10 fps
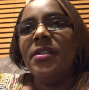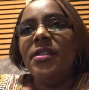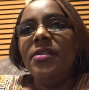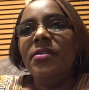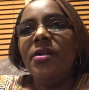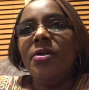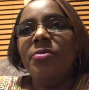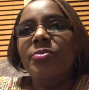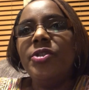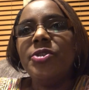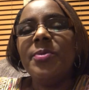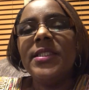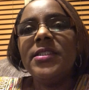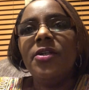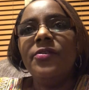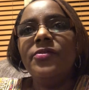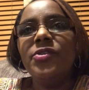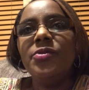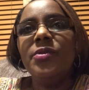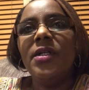you know, push myself
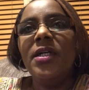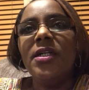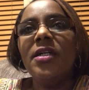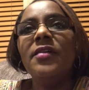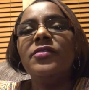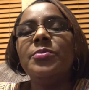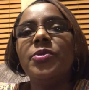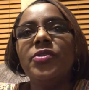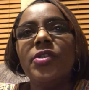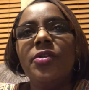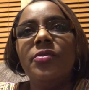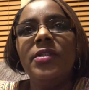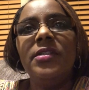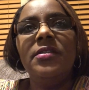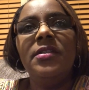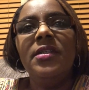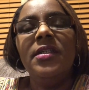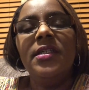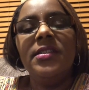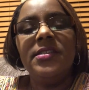to an uncomfortable zone
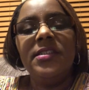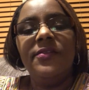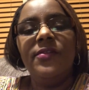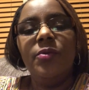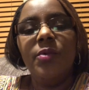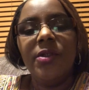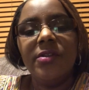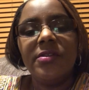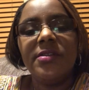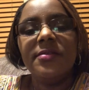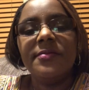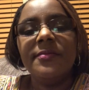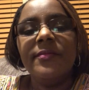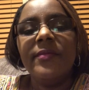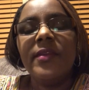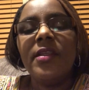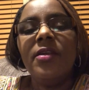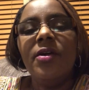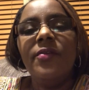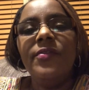and see if it works. You
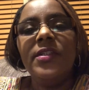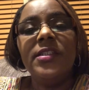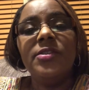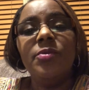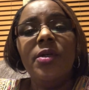know, if it doesn't